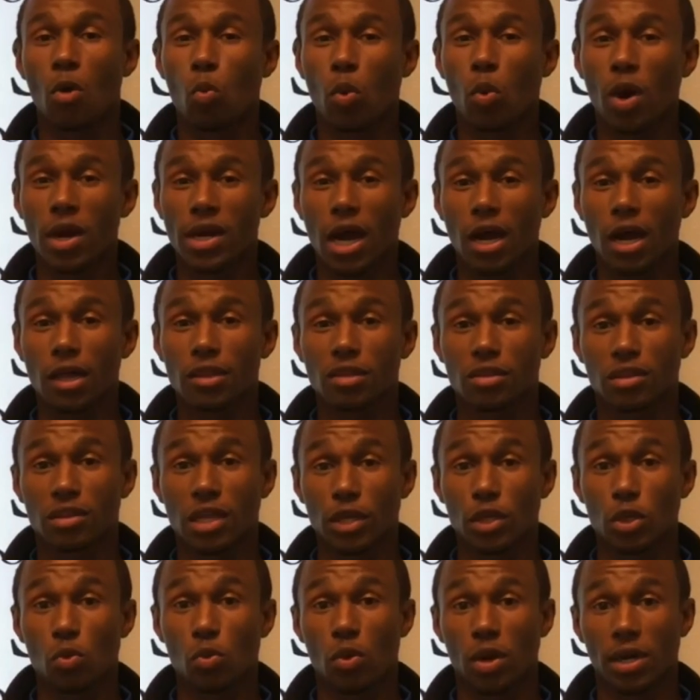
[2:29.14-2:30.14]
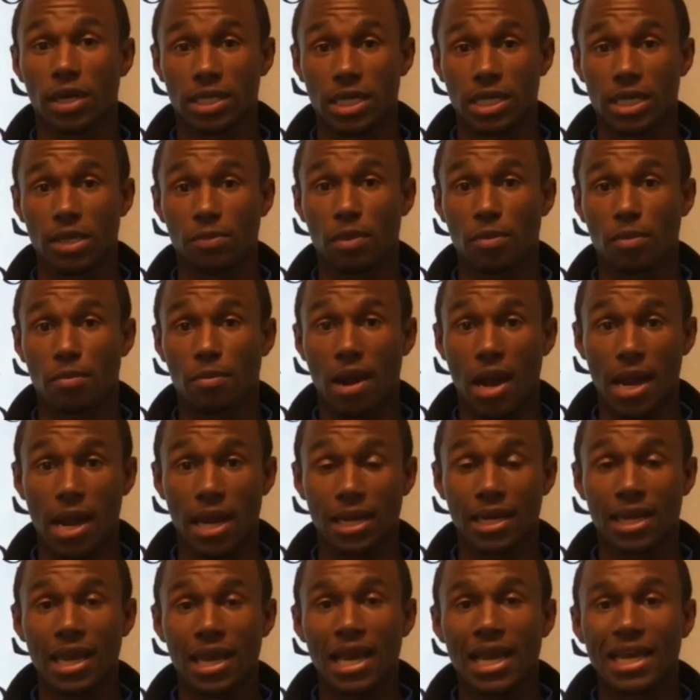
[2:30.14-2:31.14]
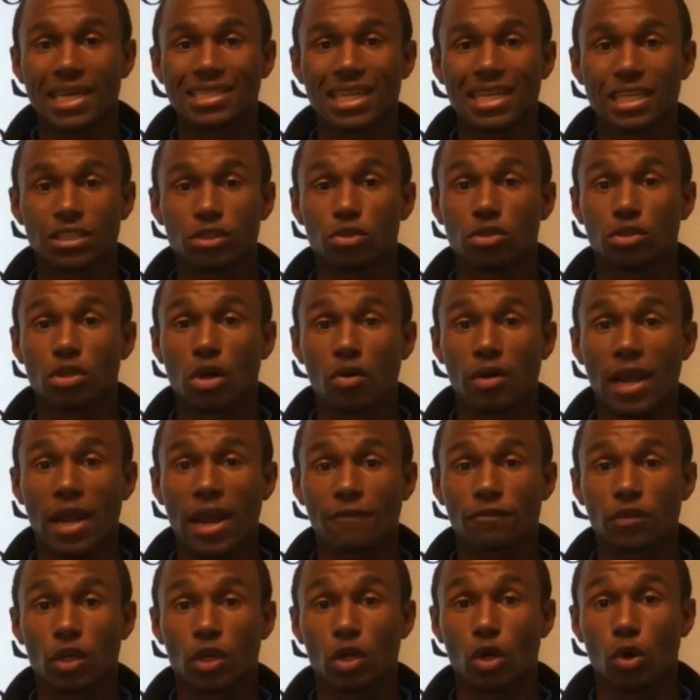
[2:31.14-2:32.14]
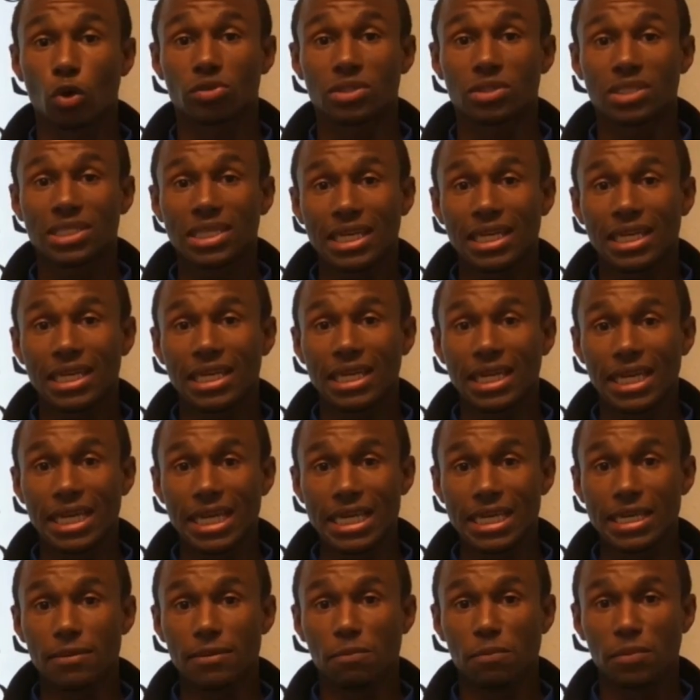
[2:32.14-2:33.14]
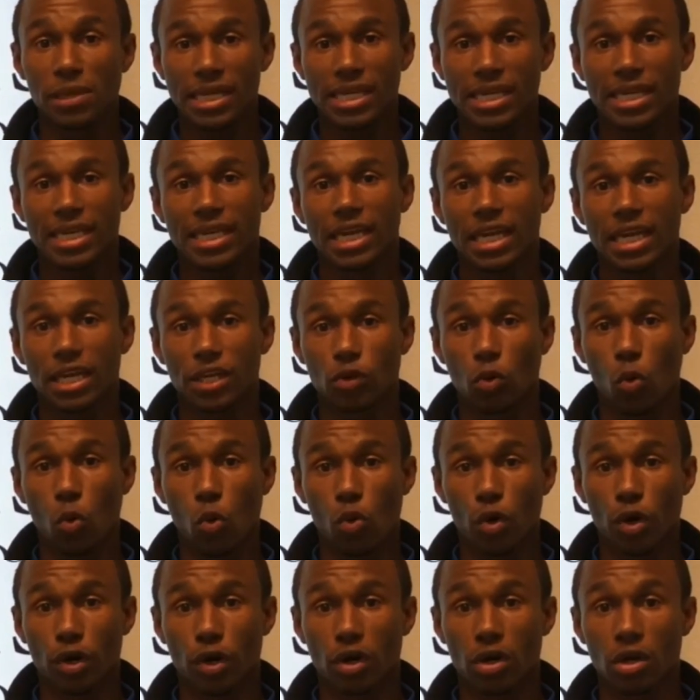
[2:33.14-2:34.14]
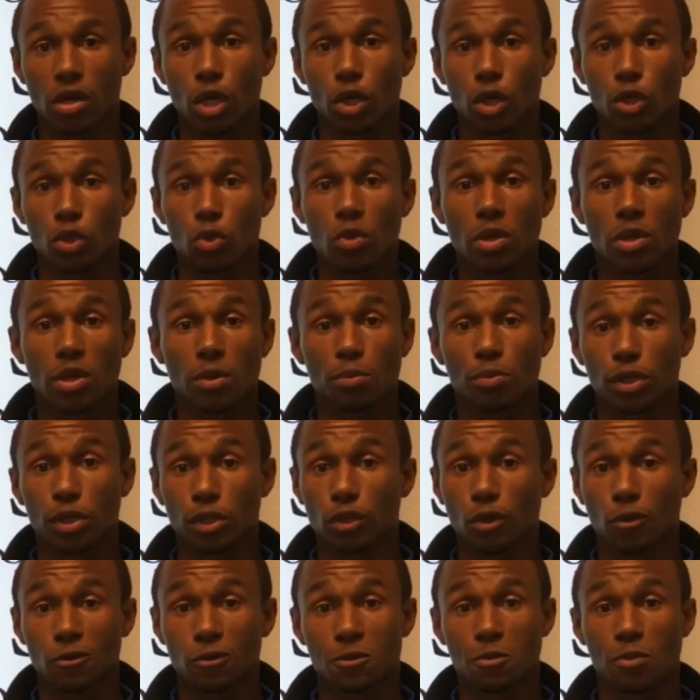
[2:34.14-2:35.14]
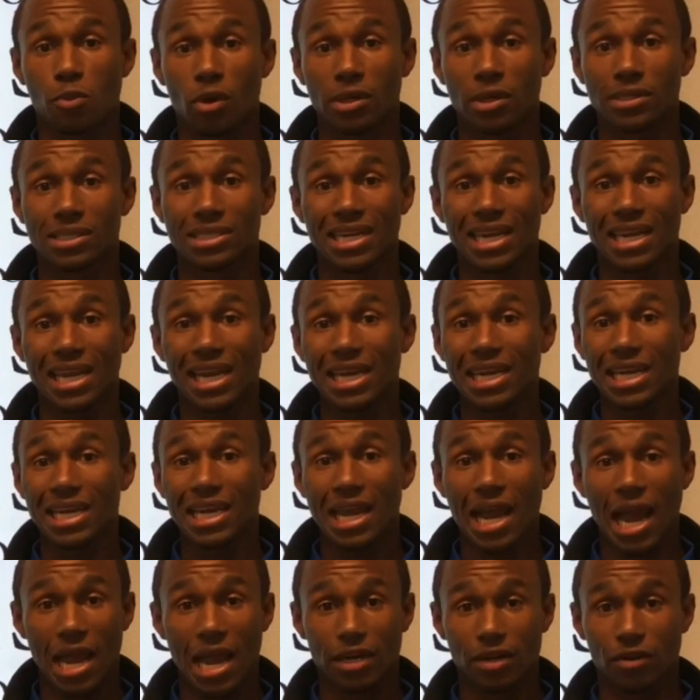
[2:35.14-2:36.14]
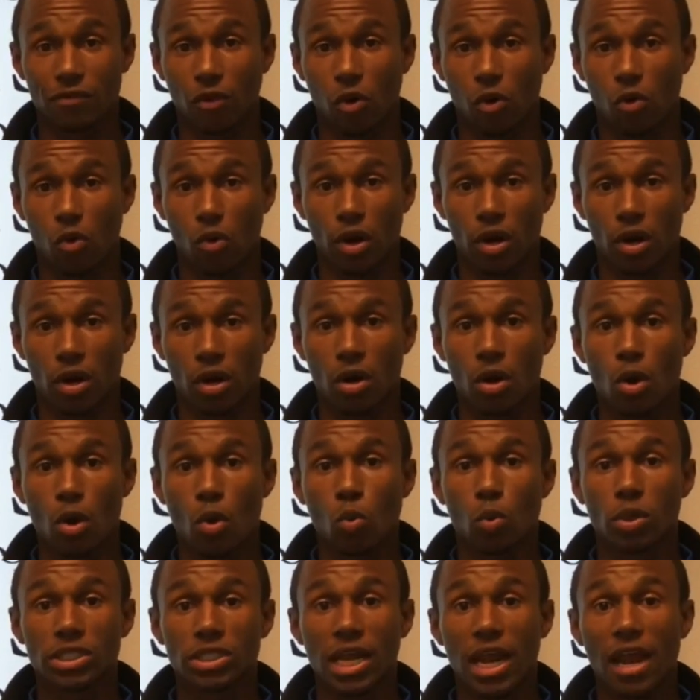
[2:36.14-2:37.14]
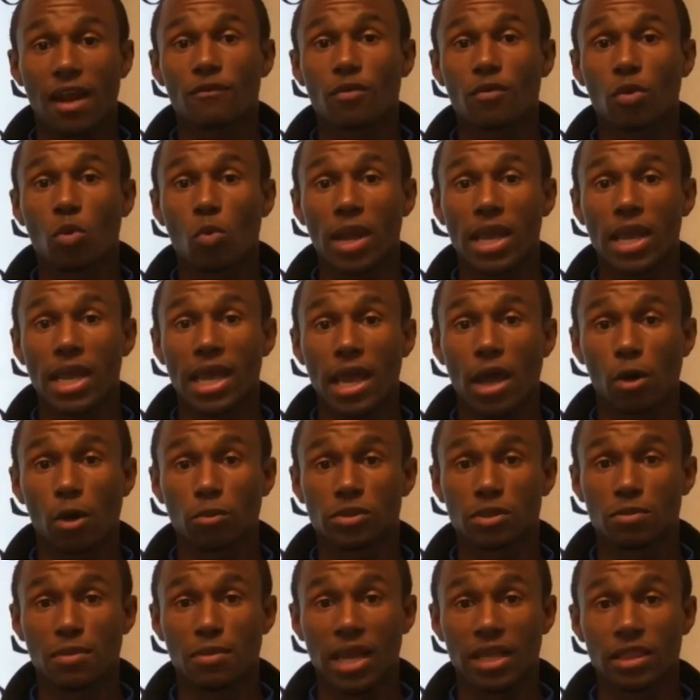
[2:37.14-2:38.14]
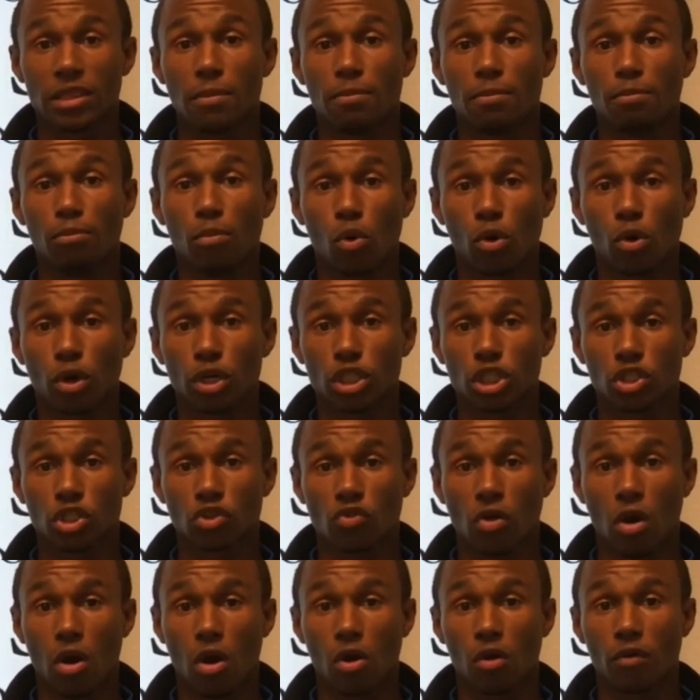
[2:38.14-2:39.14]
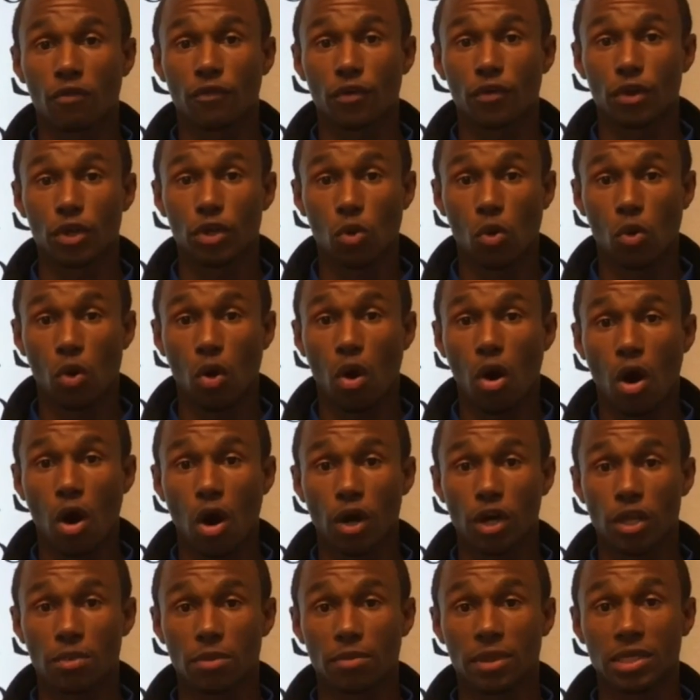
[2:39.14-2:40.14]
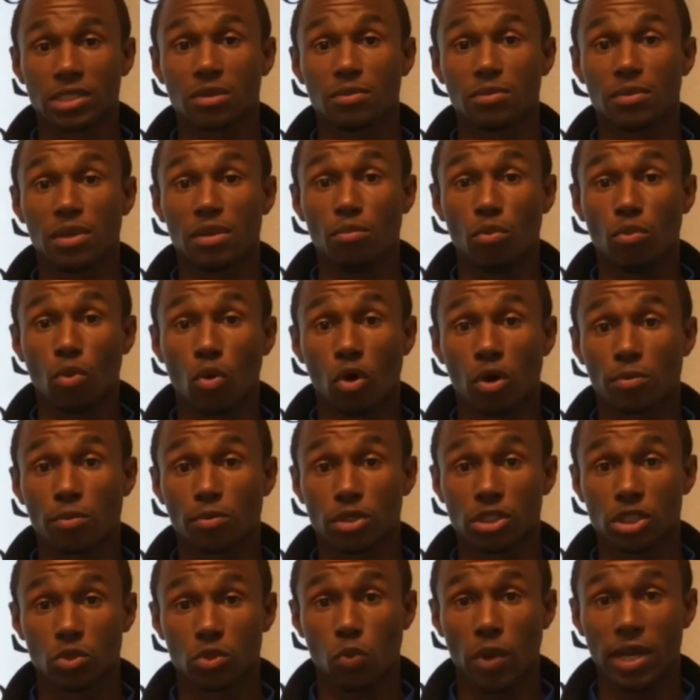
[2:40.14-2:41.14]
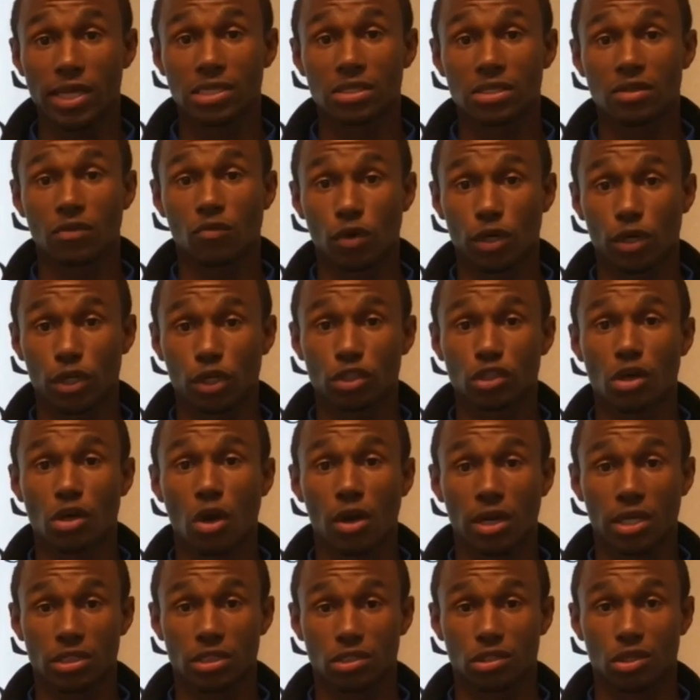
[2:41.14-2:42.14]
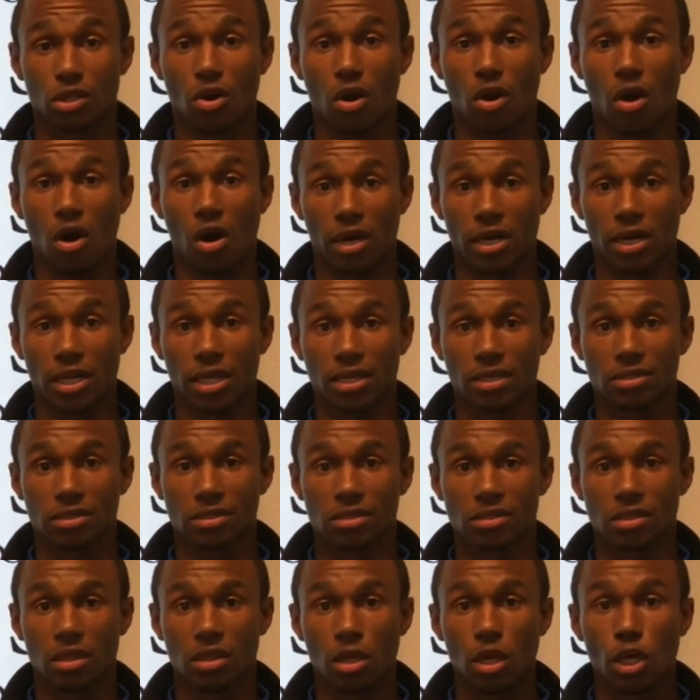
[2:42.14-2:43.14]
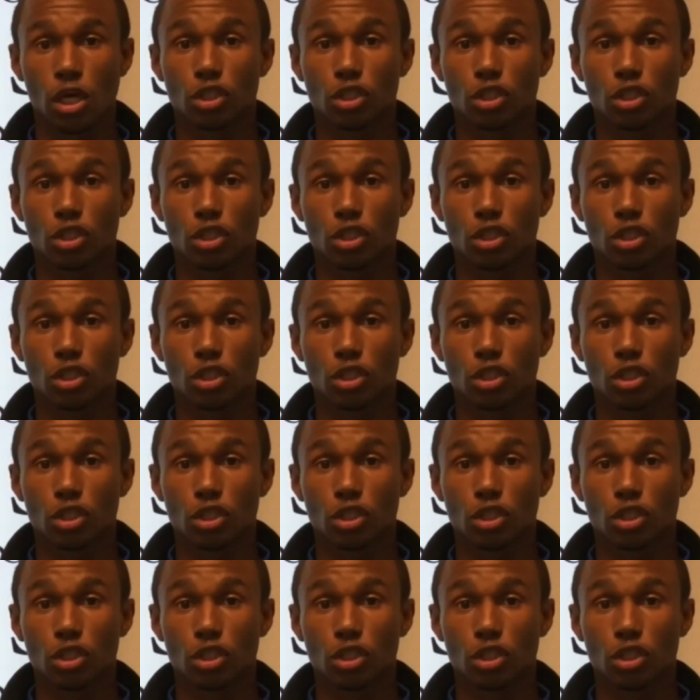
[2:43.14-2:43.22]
One other thing you want to keep in mind is that you don't have to go T, E, P in order. You can put those points in any kind of order, whichever way helps make them more strong for your argument to be more persuasive when you're talking to your audience.